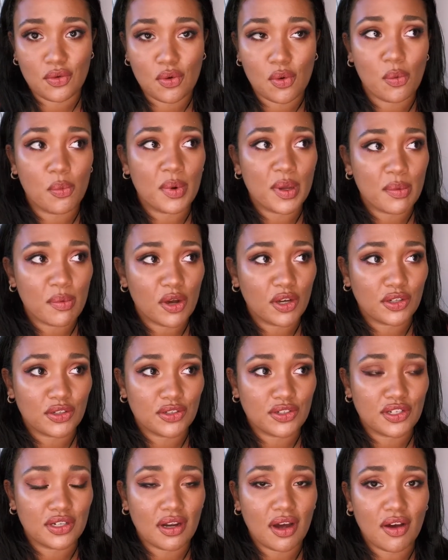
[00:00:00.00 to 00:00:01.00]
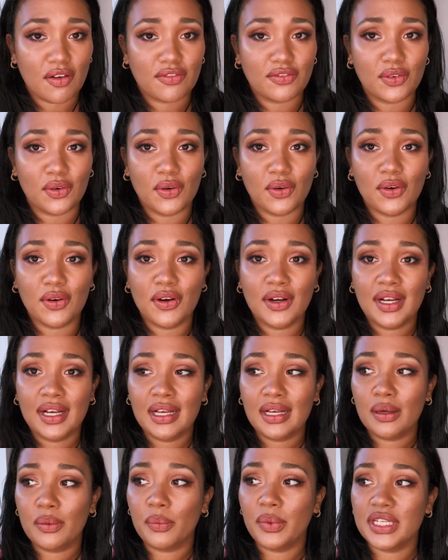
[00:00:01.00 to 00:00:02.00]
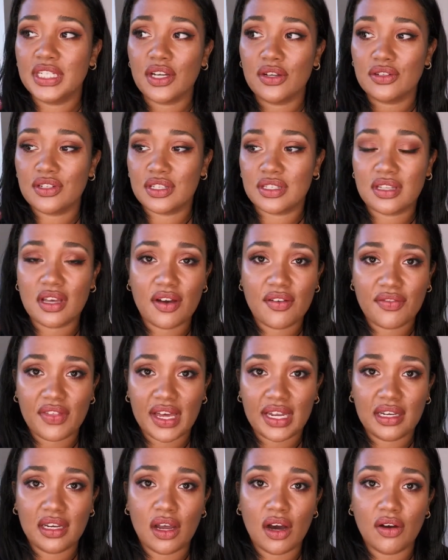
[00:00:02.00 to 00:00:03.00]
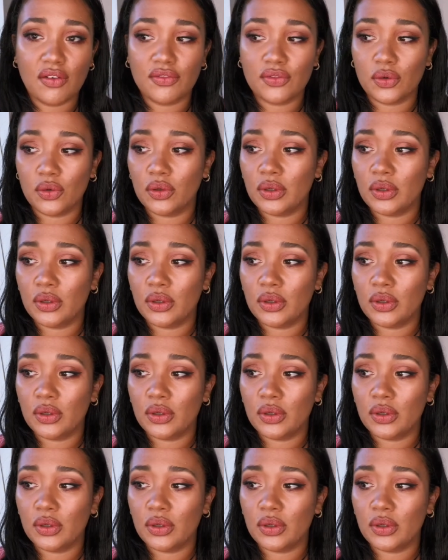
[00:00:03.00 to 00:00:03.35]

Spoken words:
or we weren't good enough, or we don't deserve that love,